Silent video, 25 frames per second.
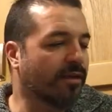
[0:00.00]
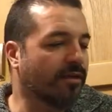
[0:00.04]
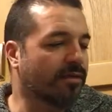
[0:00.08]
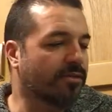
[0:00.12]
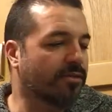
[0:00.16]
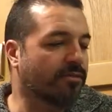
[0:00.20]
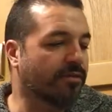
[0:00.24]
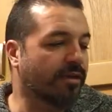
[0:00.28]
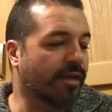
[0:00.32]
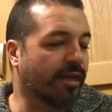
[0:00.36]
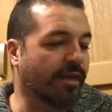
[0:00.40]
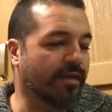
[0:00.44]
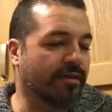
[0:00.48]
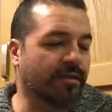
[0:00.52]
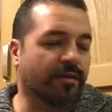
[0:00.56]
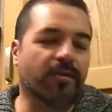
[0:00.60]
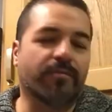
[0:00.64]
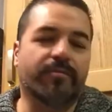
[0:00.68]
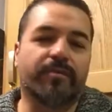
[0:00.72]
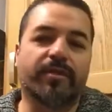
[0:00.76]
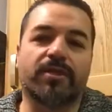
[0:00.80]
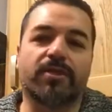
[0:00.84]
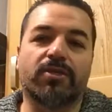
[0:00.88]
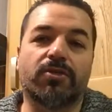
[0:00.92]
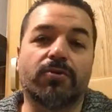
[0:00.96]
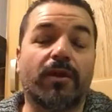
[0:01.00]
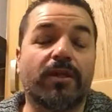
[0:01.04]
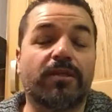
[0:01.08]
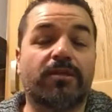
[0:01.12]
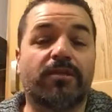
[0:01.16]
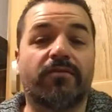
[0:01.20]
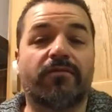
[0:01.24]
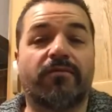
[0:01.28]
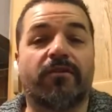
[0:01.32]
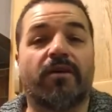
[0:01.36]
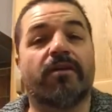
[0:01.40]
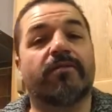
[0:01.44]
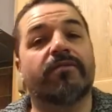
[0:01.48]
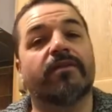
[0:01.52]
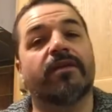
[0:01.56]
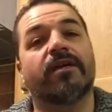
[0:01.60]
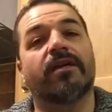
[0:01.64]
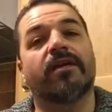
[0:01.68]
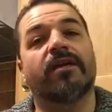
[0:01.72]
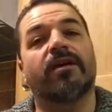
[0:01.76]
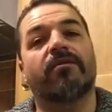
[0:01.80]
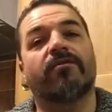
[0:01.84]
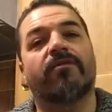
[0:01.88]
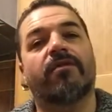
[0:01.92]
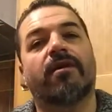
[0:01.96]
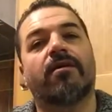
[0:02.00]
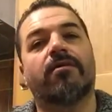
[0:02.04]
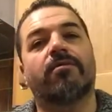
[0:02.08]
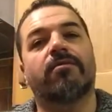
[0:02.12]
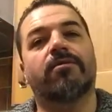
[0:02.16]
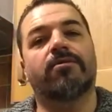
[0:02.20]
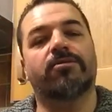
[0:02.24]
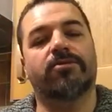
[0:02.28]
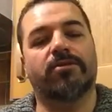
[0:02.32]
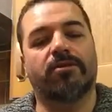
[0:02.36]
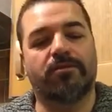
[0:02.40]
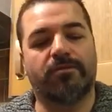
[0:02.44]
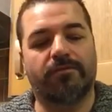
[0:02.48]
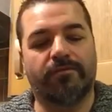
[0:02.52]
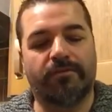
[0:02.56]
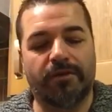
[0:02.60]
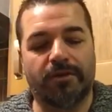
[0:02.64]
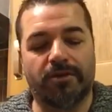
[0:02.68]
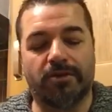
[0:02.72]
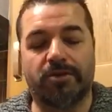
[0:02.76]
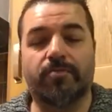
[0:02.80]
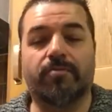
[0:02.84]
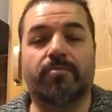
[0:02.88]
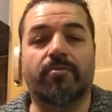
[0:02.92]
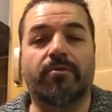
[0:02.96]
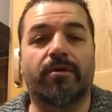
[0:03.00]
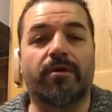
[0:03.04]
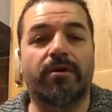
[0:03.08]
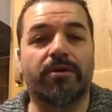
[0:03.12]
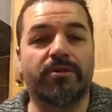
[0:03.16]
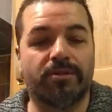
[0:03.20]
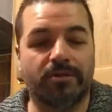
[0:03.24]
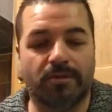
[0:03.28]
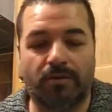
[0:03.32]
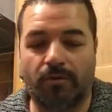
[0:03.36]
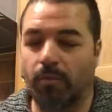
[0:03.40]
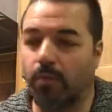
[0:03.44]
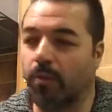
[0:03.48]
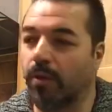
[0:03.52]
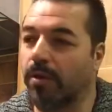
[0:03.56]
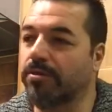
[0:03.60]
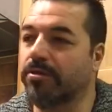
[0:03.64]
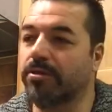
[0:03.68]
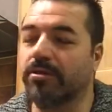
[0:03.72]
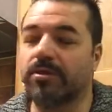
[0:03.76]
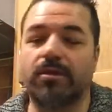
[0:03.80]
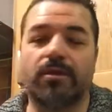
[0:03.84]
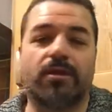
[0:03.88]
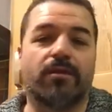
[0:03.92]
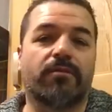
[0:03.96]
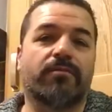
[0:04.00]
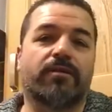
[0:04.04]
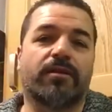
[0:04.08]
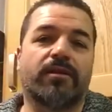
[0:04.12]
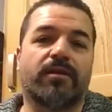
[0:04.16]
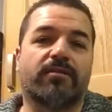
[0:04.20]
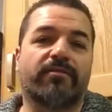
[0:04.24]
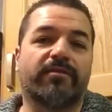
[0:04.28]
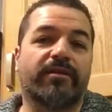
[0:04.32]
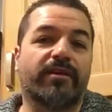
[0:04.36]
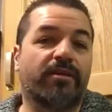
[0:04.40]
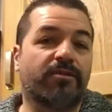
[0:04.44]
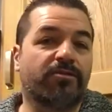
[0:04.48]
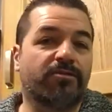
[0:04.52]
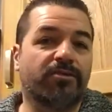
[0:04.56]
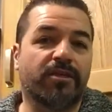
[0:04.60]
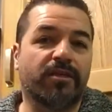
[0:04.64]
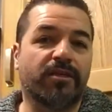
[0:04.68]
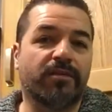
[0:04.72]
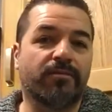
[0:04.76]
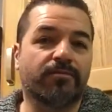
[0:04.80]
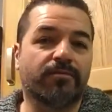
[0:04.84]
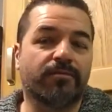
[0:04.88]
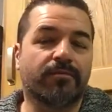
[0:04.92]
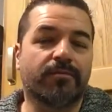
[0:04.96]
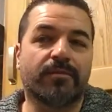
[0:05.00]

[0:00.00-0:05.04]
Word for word: So yeah, it ended up being 25 and a half hours. I was very surprised. Not once did I run out of energy.